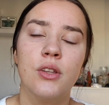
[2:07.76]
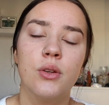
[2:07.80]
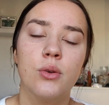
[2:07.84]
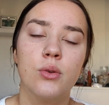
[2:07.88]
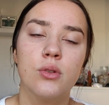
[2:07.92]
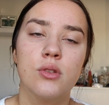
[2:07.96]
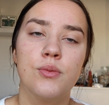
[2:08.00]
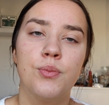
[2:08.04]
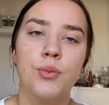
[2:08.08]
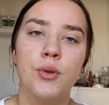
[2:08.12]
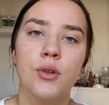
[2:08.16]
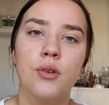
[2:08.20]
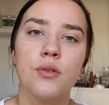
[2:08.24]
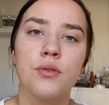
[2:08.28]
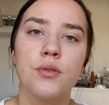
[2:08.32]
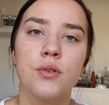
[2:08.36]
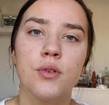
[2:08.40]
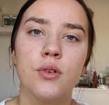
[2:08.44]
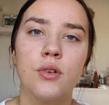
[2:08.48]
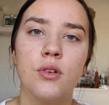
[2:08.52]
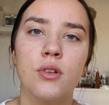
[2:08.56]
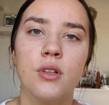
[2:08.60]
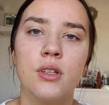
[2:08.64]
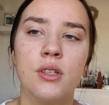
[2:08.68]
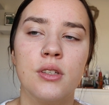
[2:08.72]
you know it's
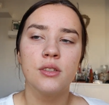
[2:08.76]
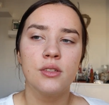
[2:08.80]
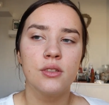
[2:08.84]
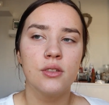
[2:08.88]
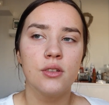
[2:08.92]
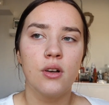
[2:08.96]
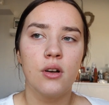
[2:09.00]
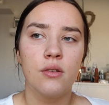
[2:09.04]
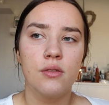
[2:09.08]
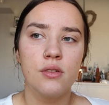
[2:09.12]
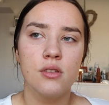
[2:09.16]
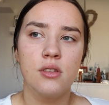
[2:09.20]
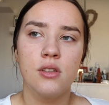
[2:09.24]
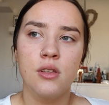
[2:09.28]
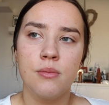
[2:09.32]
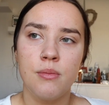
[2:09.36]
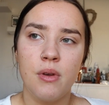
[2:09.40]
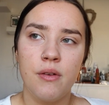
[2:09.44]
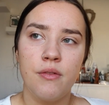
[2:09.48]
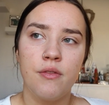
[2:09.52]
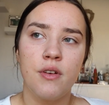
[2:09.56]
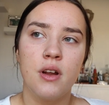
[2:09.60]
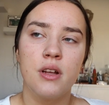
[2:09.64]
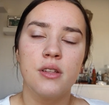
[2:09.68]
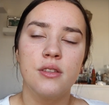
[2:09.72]
beautiful and obviously
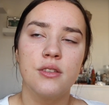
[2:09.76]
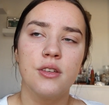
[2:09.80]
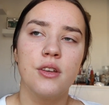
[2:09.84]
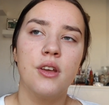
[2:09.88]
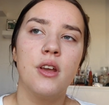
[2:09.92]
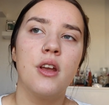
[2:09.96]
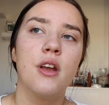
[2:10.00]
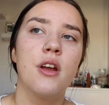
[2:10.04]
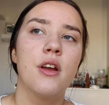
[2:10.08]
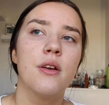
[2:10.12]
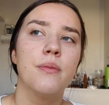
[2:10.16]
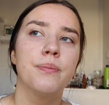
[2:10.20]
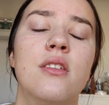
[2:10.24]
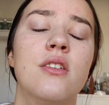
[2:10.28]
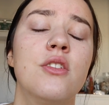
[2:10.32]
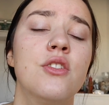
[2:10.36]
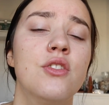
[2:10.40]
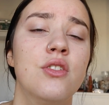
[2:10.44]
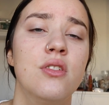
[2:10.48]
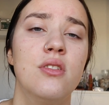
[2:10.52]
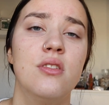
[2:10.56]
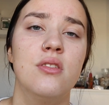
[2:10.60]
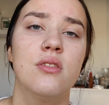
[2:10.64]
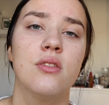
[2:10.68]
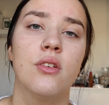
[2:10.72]
my friends are here,
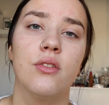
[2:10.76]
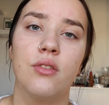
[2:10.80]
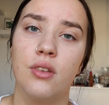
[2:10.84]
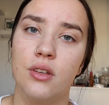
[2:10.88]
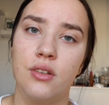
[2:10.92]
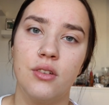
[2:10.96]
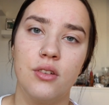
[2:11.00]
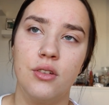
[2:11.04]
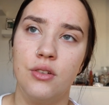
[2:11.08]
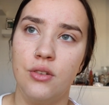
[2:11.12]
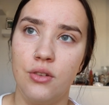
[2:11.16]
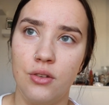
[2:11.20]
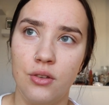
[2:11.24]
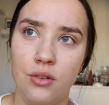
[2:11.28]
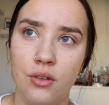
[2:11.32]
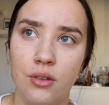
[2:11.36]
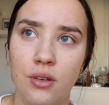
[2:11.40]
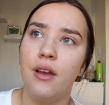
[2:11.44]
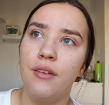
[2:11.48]
there's just nothing to do.